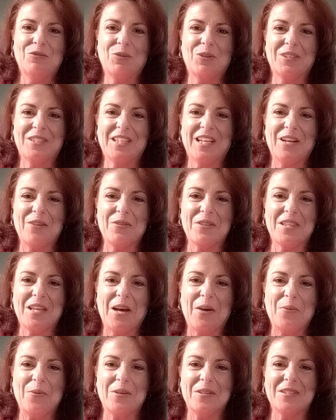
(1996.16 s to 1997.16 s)
forte with
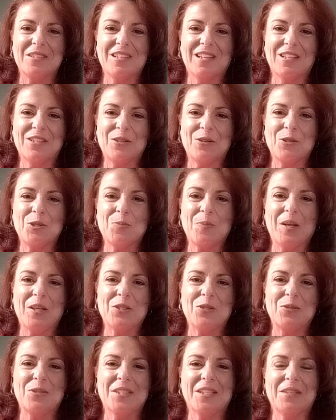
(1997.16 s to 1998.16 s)
that one. That's her
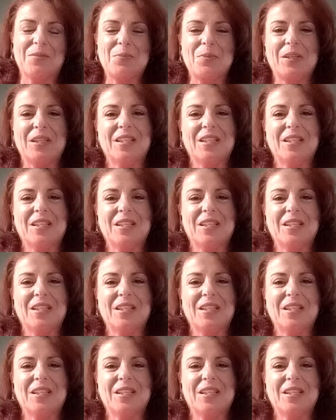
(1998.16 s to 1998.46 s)
specialty.